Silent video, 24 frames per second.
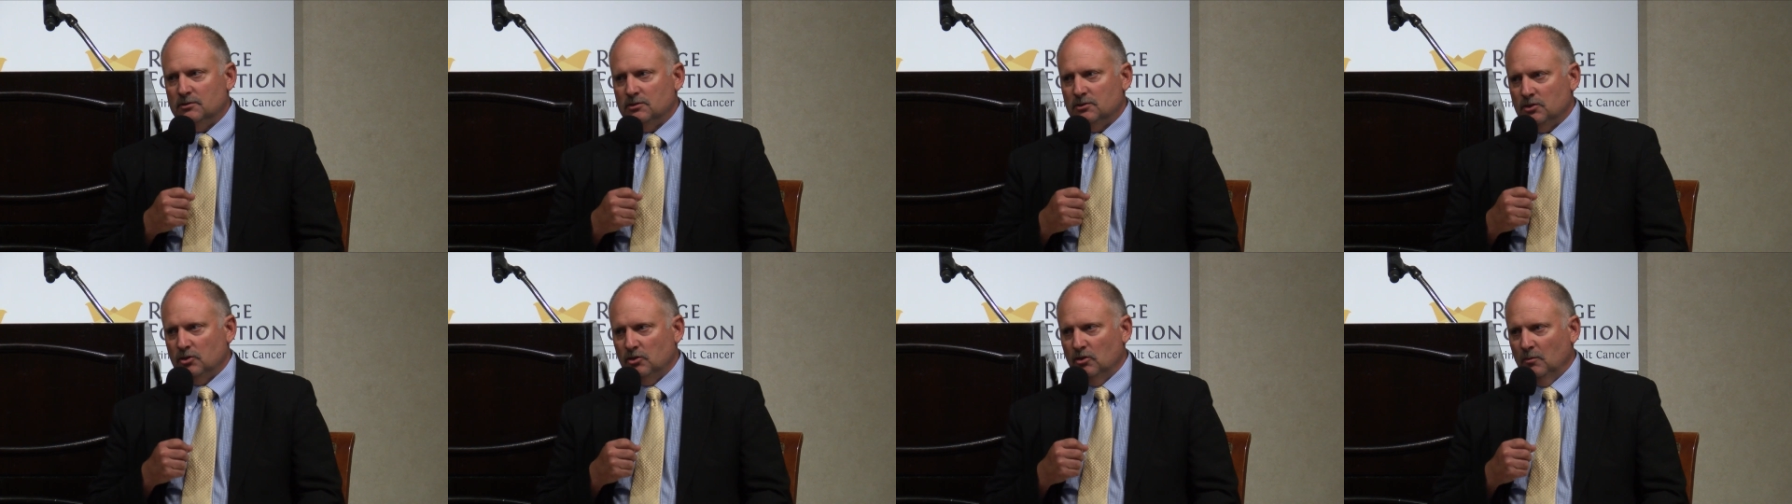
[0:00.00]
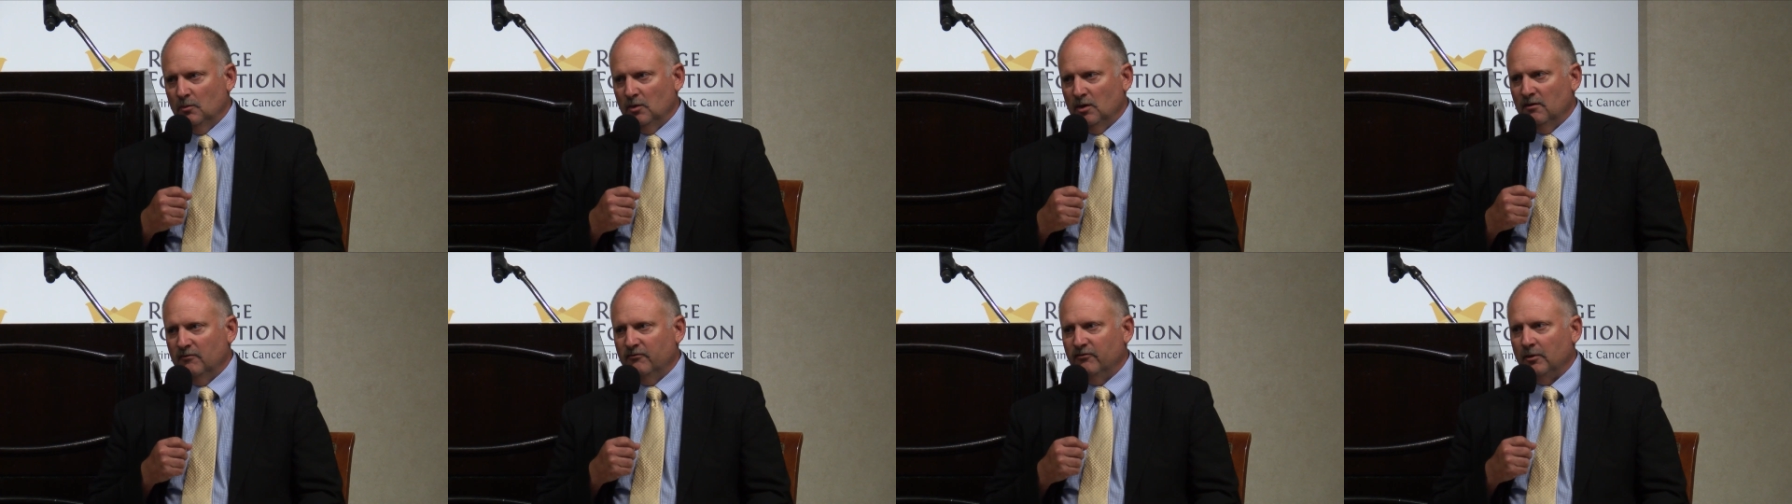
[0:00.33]

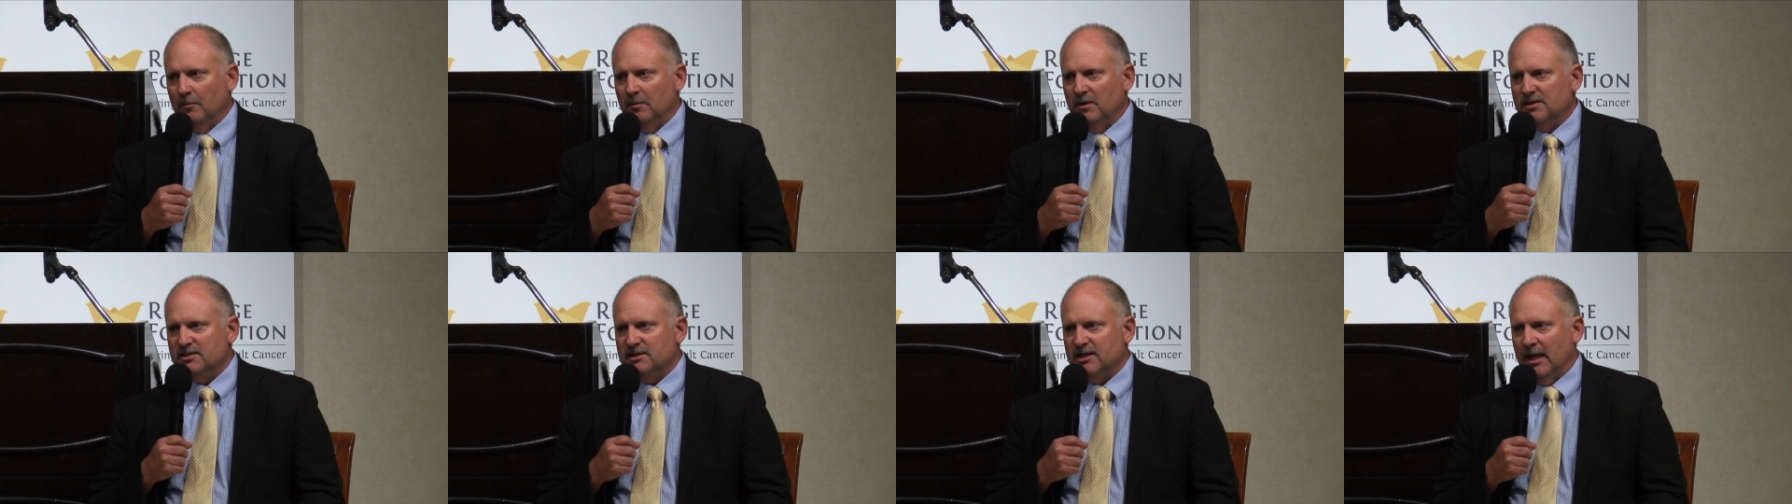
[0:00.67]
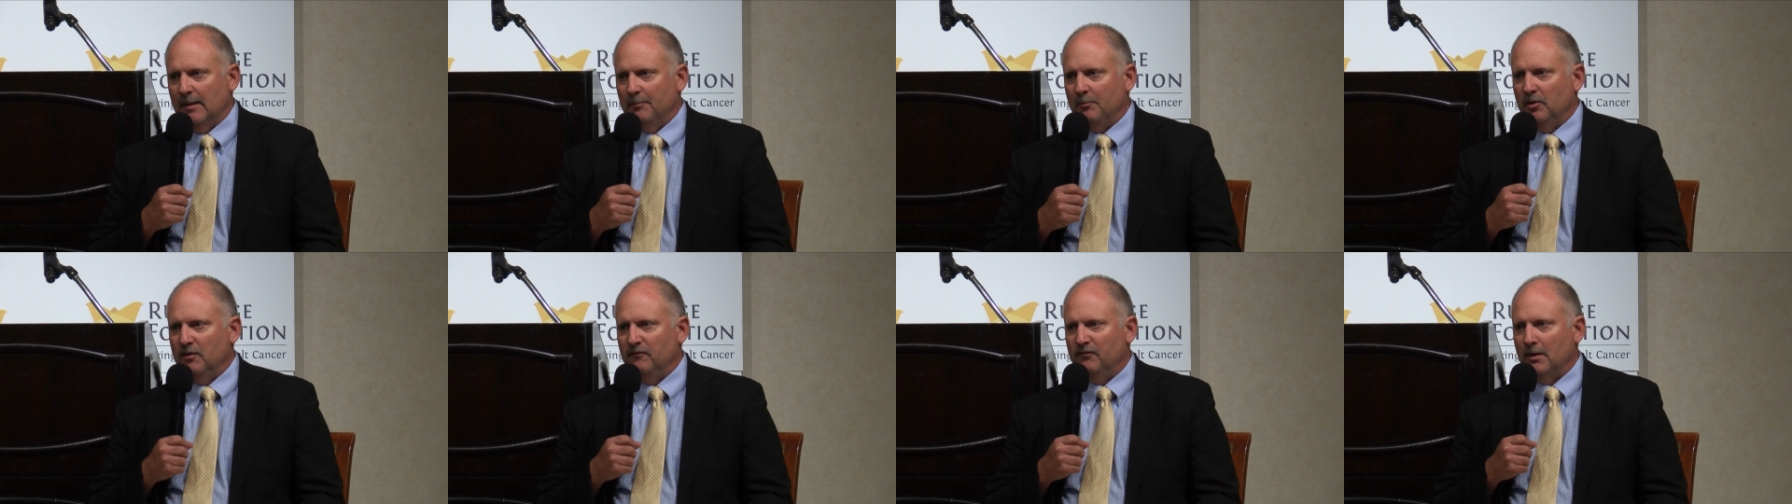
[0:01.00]
tumor from the
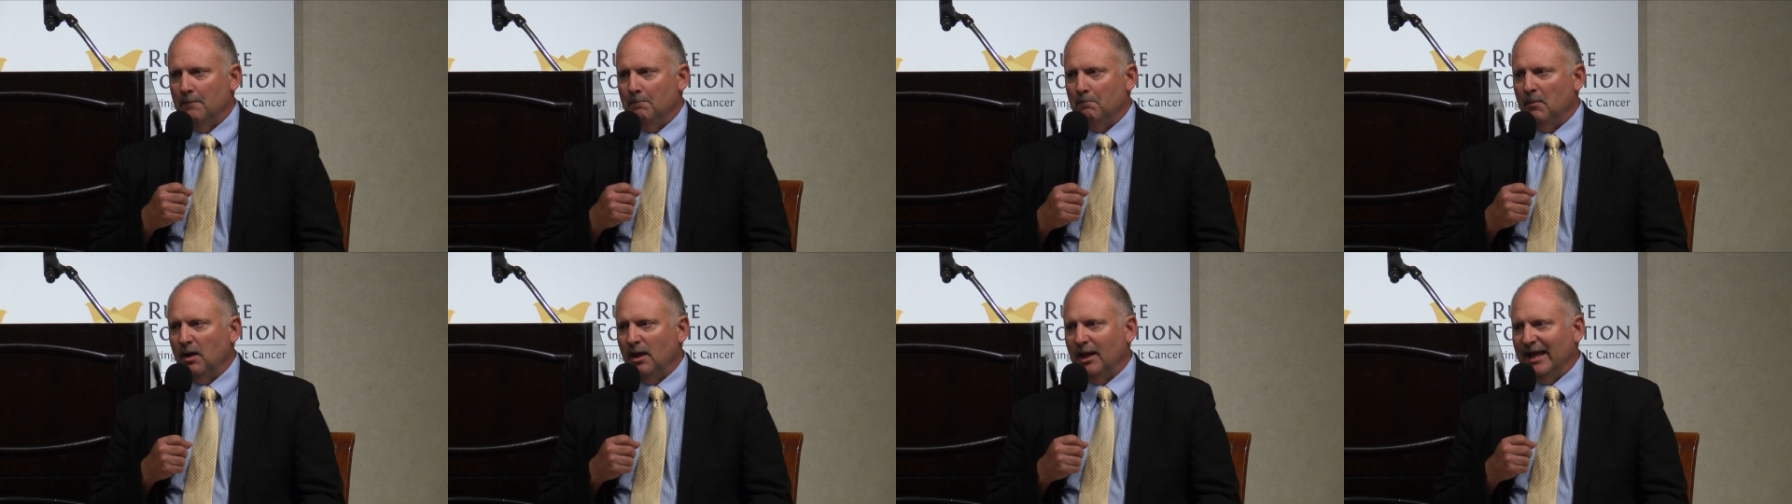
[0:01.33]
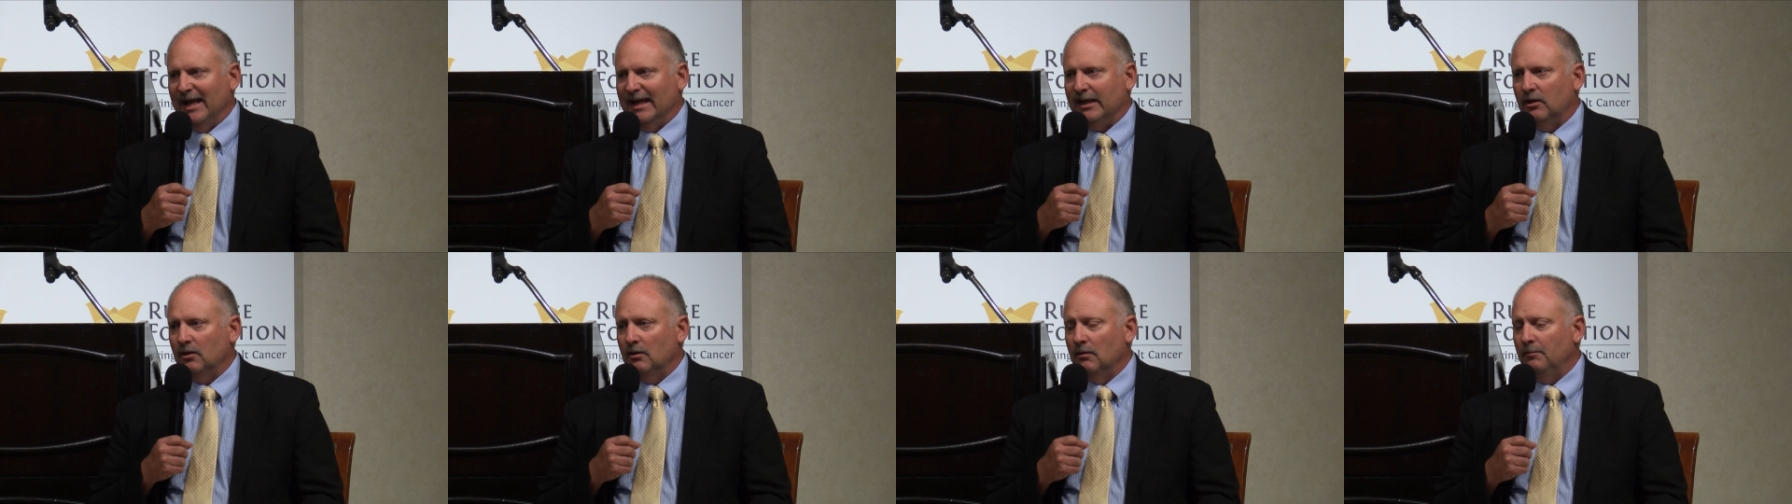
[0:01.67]
standpoint of the
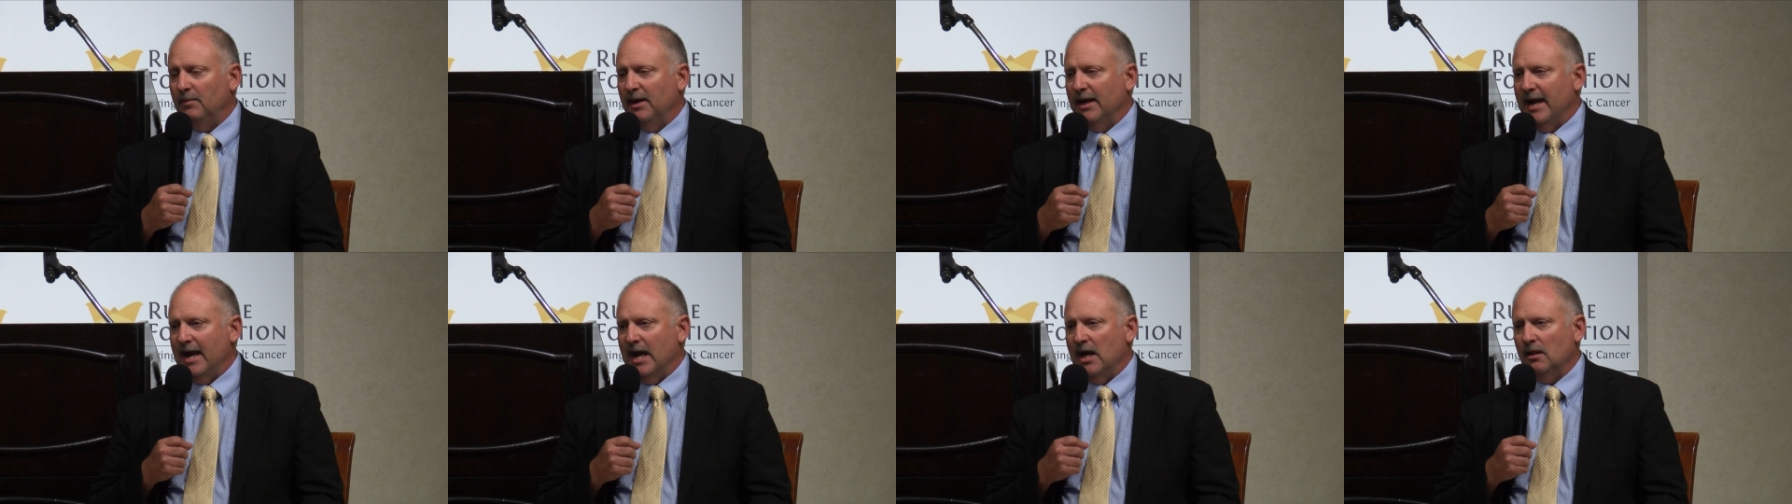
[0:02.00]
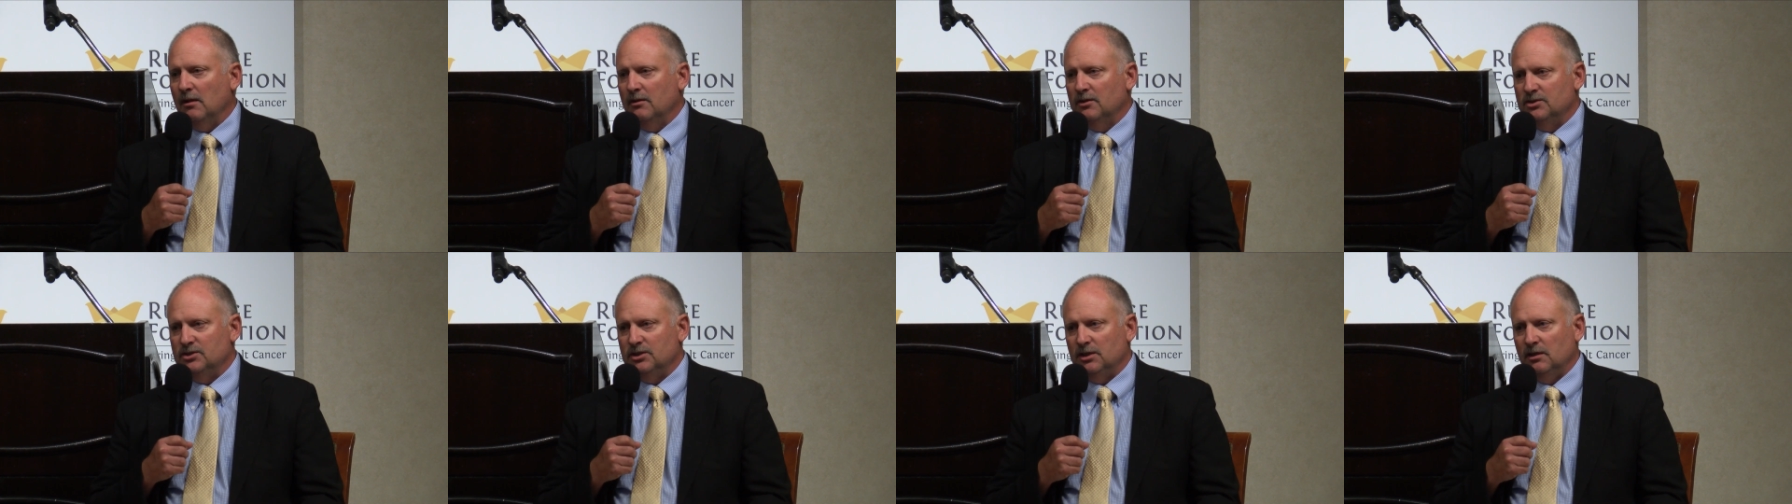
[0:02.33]
molecular
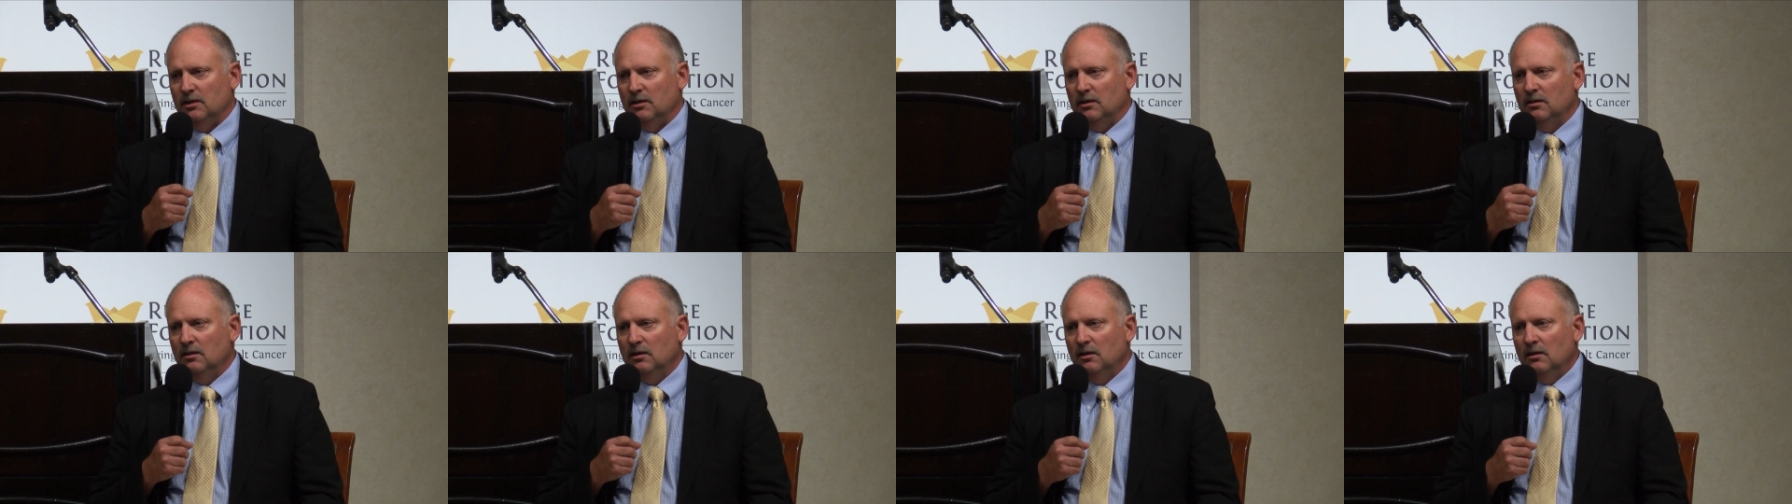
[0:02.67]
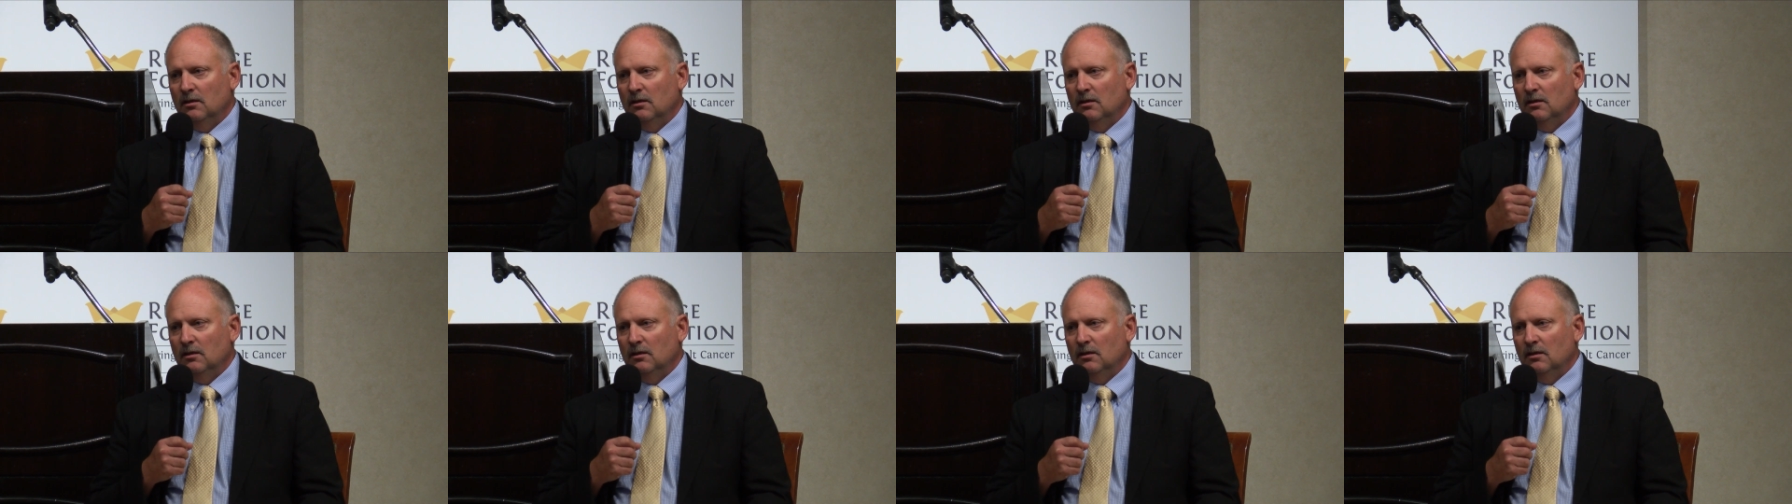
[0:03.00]
biology.